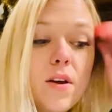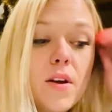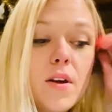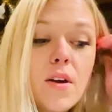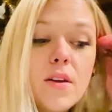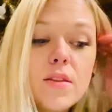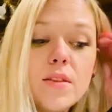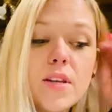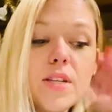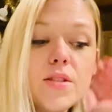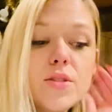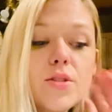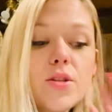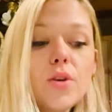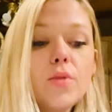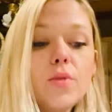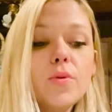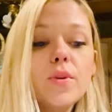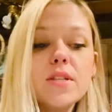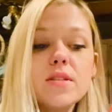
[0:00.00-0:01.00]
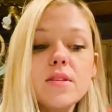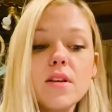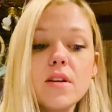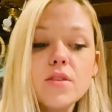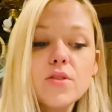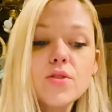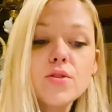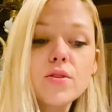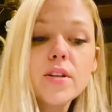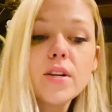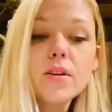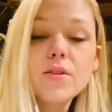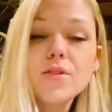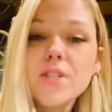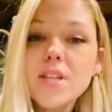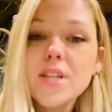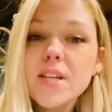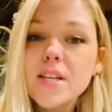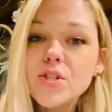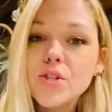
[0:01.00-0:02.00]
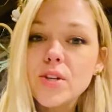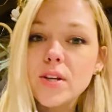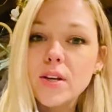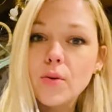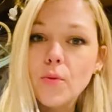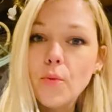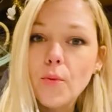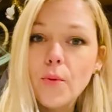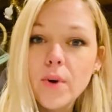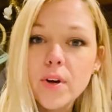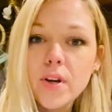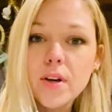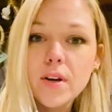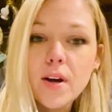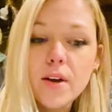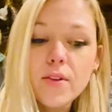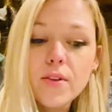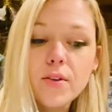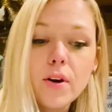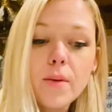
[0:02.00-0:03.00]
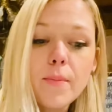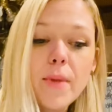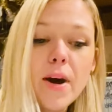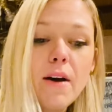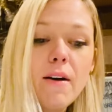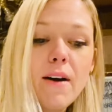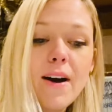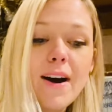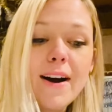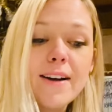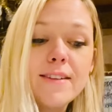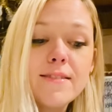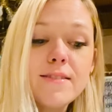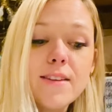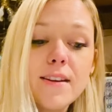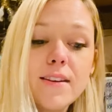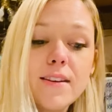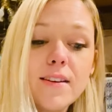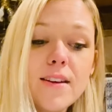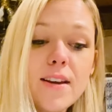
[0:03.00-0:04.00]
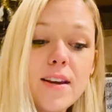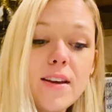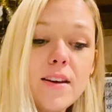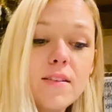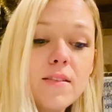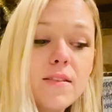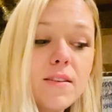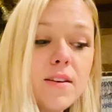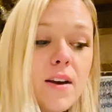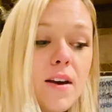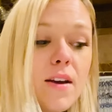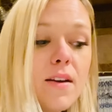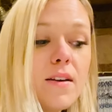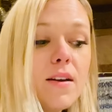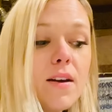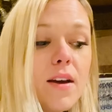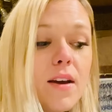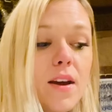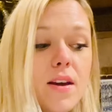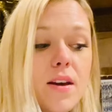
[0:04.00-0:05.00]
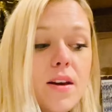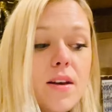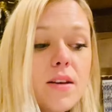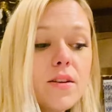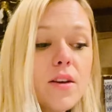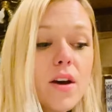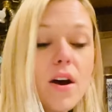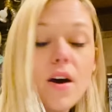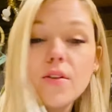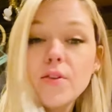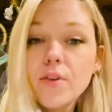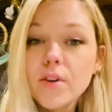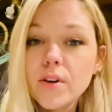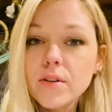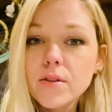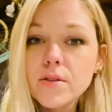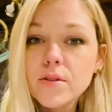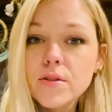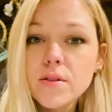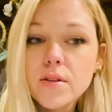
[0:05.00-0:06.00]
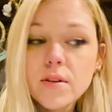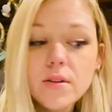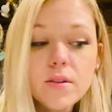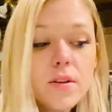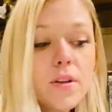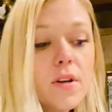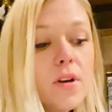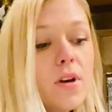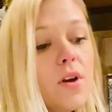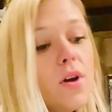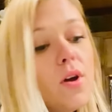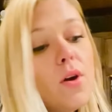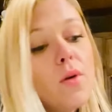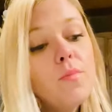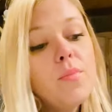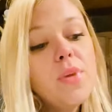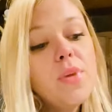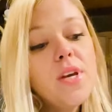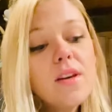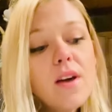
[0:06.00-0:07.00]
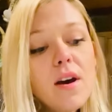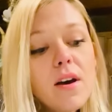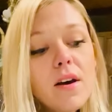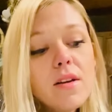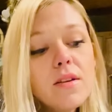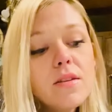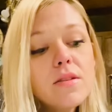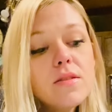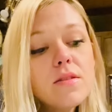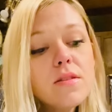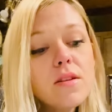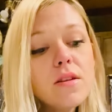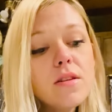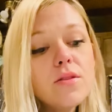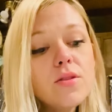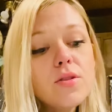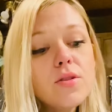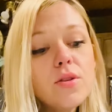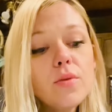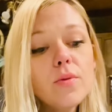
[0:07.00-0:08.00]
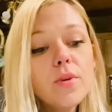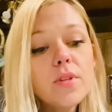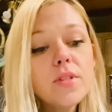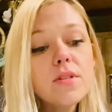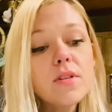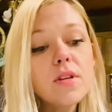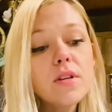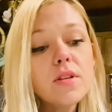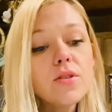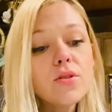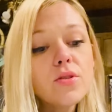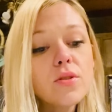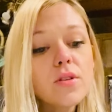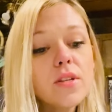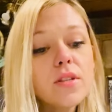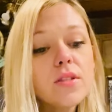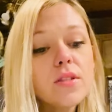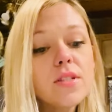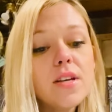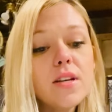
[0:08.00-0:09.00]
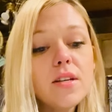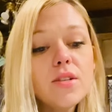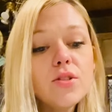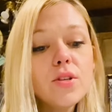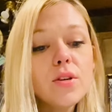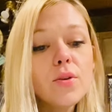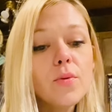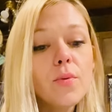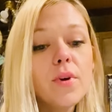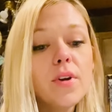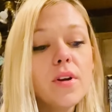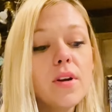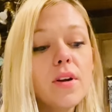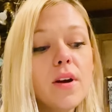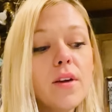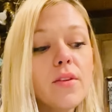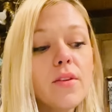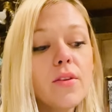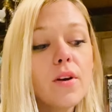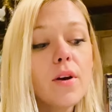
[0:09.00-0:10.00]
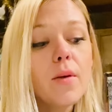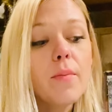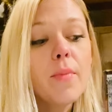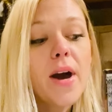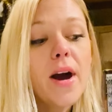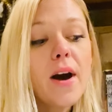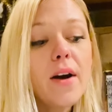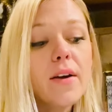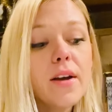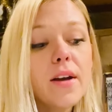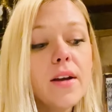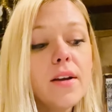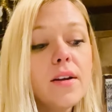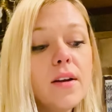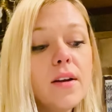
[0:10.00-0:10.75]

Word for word: These two in Synastry are teaching one another about identity and others. Because these two in Synastry are teaching one another about it,